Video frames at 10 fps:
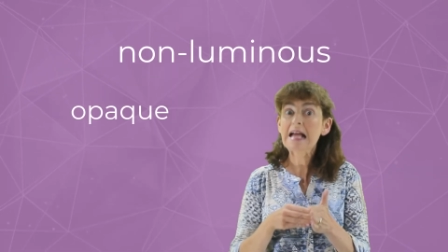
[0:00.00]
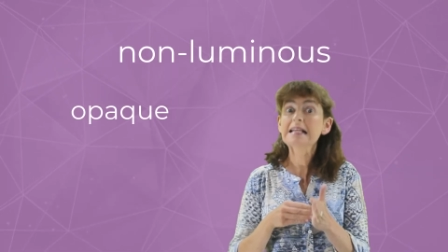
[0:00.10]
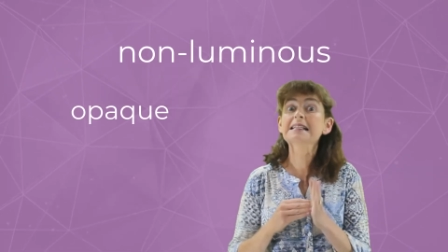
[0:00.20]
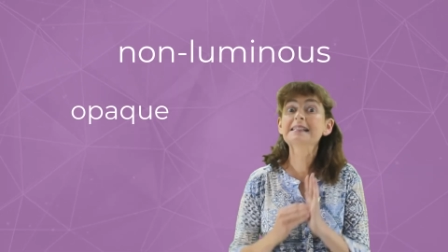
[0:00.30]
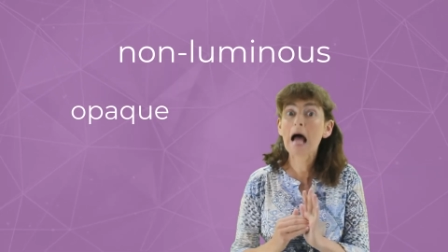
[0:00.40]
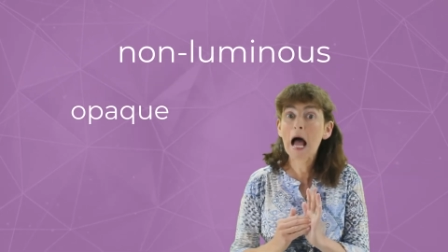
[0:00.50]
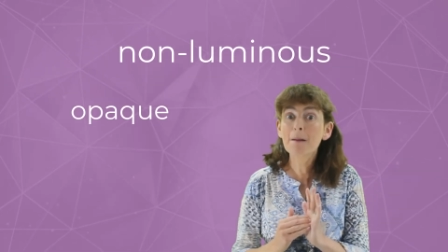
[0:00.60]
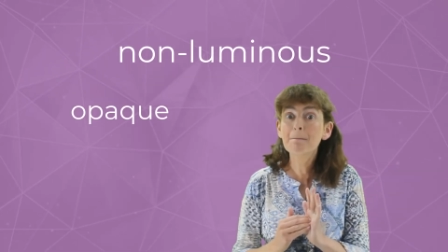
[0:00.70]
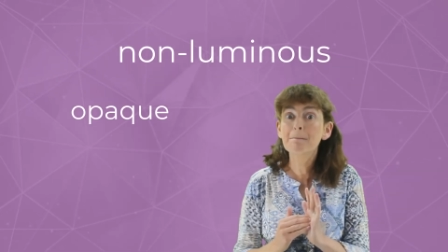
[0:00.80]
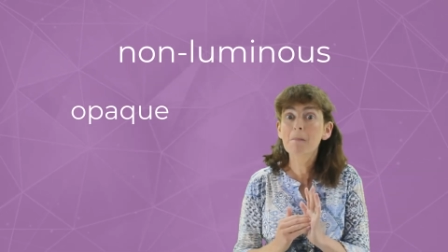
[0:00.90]

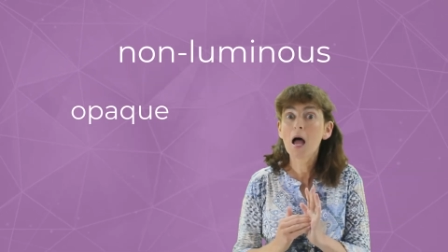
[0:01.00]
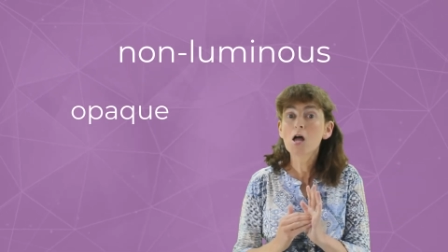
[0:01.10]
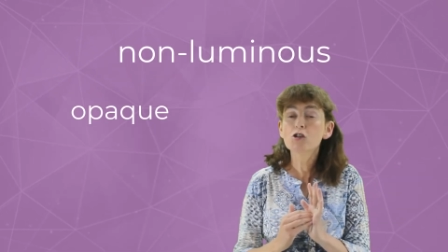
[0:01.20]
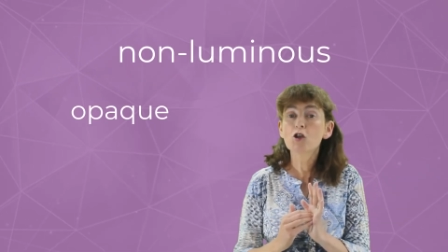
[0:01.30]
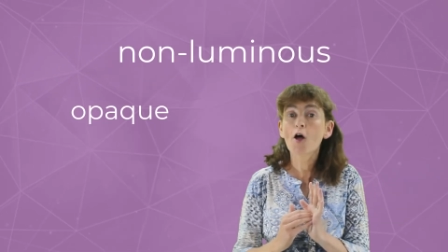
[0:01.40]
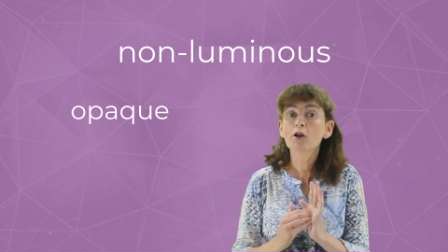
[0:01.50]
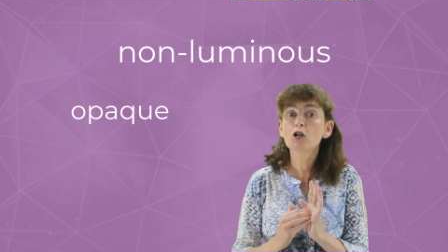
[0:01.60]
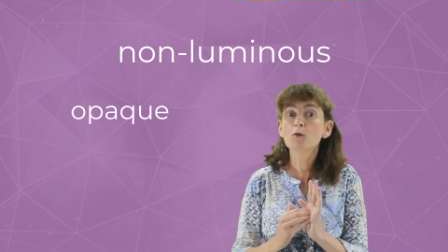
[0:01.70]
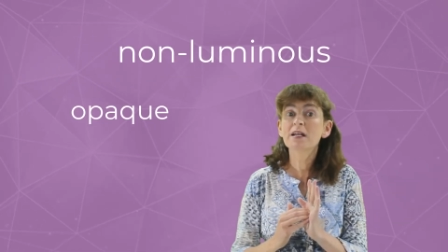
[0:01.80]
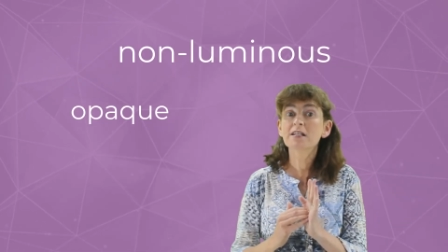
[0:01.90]
Some
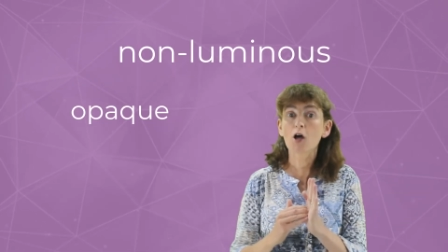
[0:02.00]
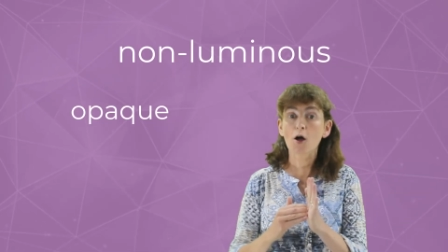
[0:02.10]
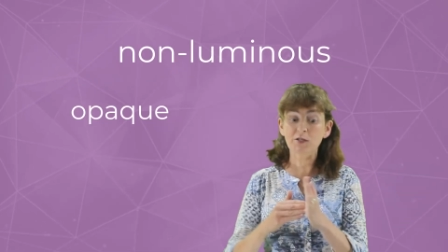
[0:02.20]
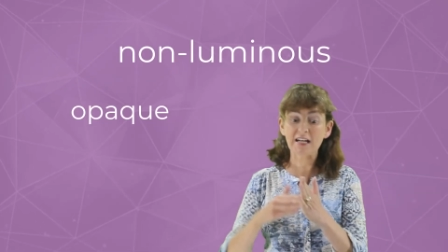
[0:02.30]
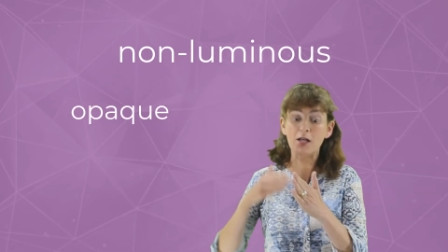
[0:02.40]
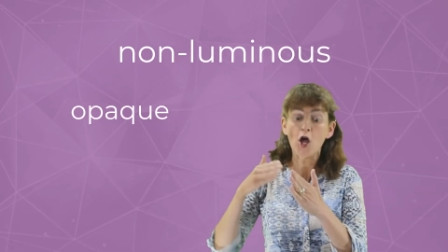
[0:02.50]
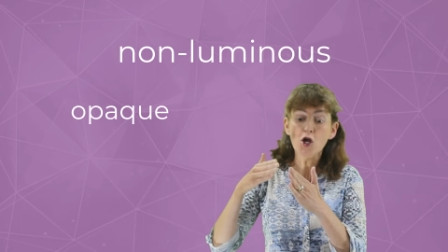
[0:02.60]
non-luminous objects